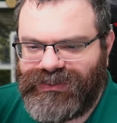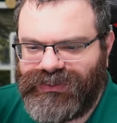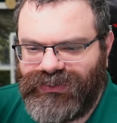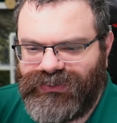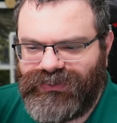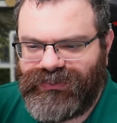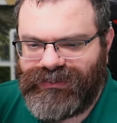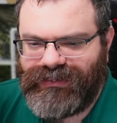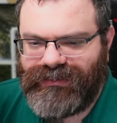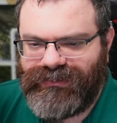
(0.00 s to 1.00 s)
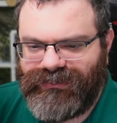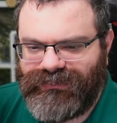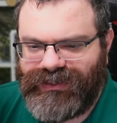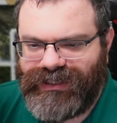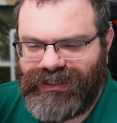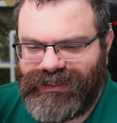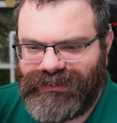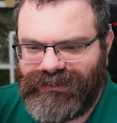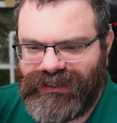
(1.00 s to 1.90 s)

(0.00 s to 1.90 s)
two, three,